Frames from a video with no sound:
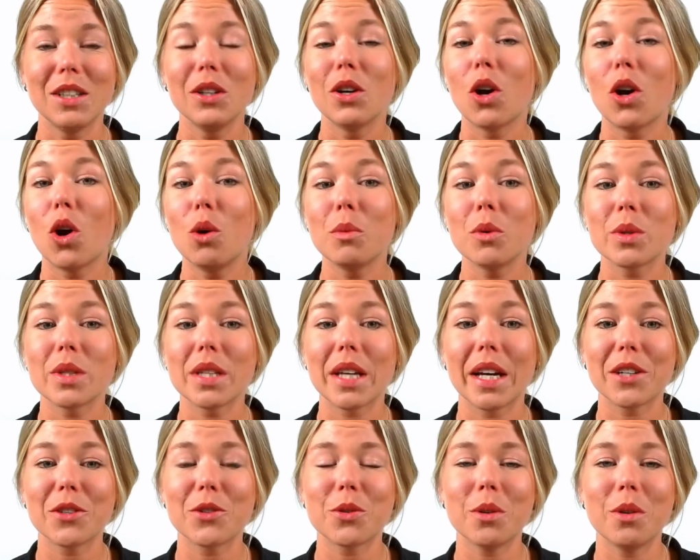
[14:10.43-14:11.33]

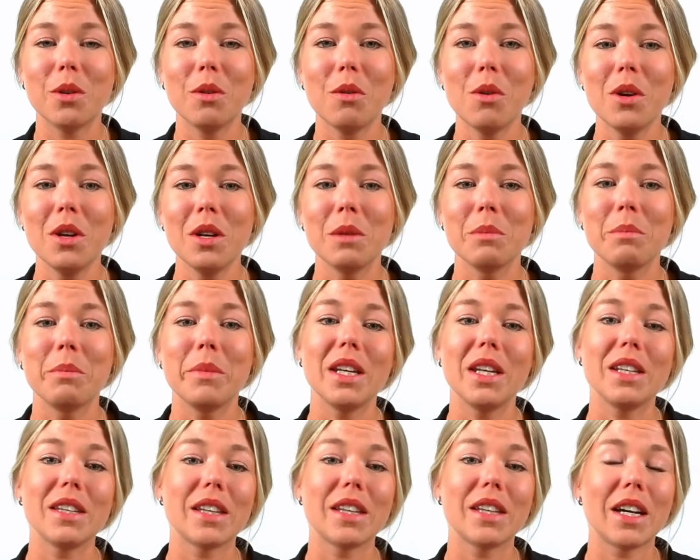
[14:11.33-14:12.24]
Homosexual,
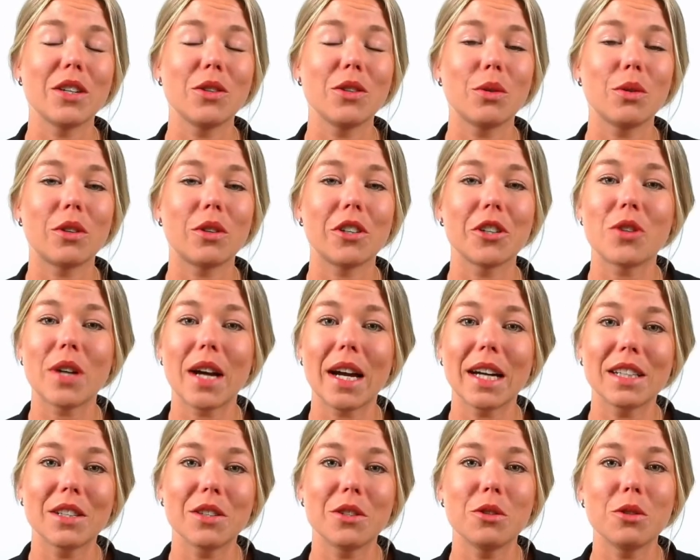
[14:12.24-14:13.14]
meaning that you are
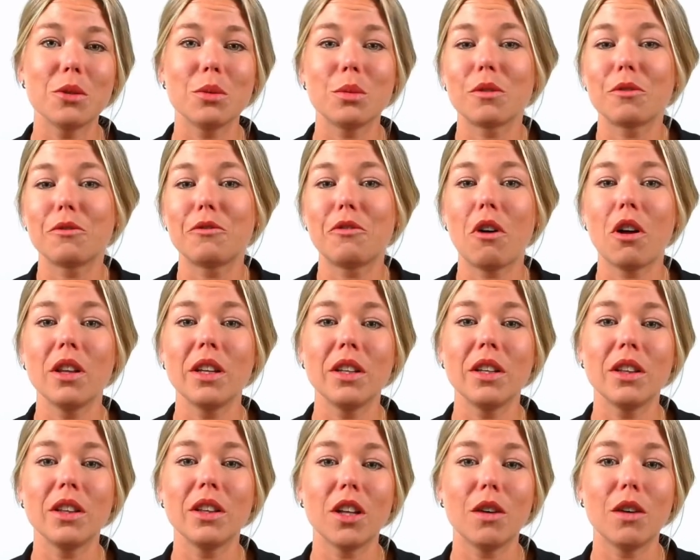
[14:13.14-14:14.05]
attracted to or fall
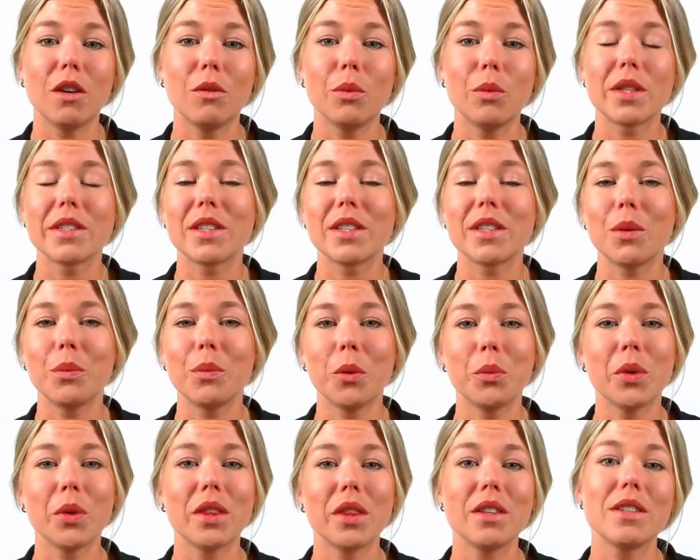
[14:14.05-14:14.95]
in love with someone
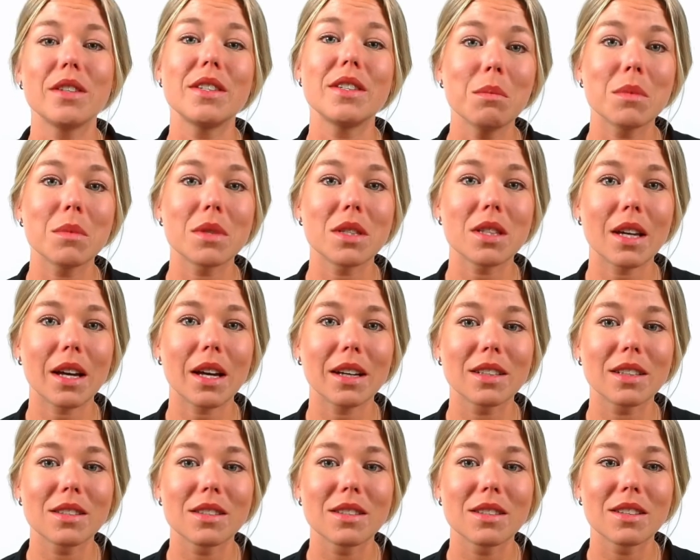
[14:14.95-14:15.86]
with the same
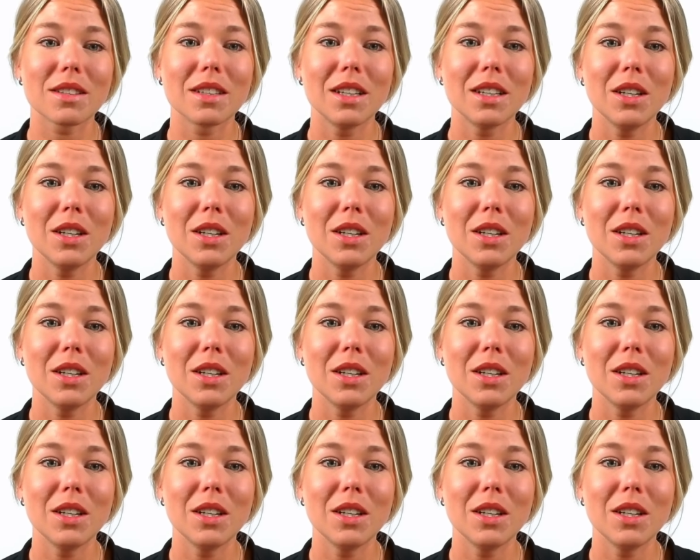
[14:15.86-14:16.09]
sex.